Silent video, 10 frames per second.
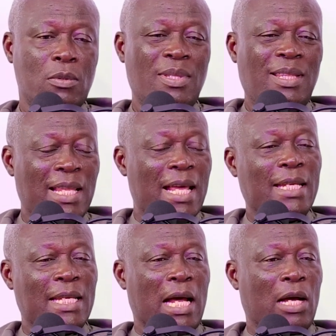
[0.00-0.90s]

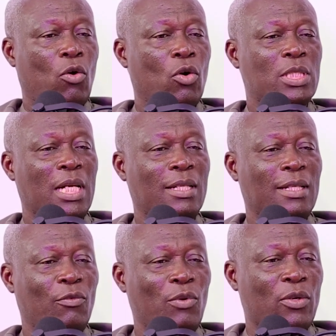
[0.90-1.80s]
learning our culture,
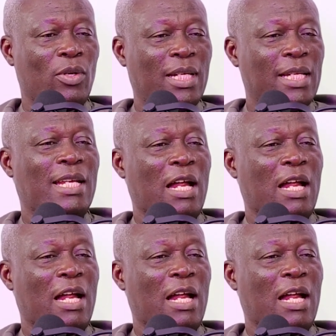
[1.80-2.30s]
we are not learning